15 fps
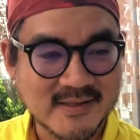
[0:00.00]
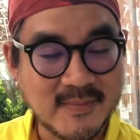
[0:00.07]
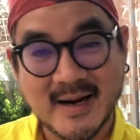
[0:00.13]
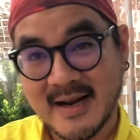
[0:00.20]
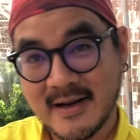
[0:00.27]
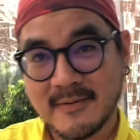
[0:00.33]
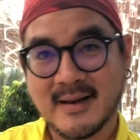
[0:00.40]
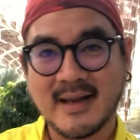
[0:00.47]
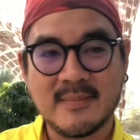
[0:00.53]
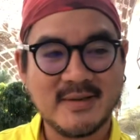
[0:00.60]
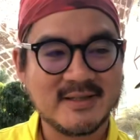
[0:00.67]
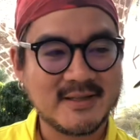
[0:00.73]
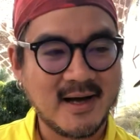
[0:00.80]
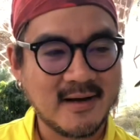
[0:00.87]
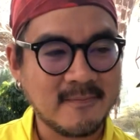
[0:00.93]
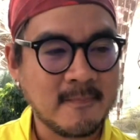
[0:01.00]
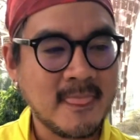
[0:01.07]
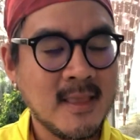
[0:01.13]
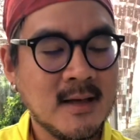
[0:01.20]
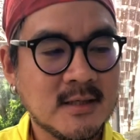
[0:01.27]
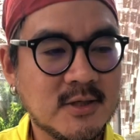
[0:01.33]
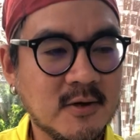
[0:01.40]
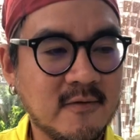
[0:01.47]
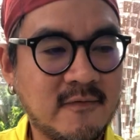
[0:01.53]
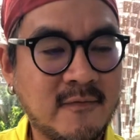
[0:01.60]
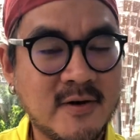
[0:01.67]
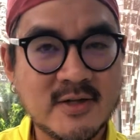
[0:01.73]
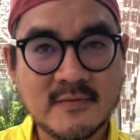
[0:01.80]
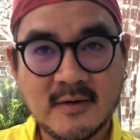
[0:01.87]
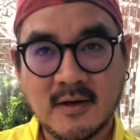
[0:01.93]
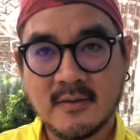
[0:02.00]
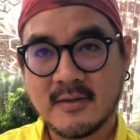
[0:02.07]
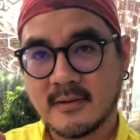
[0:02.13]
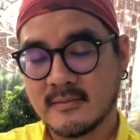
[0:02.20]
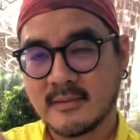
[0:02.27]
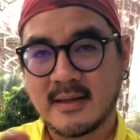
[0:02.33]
But anyway, let me start. So first of all, the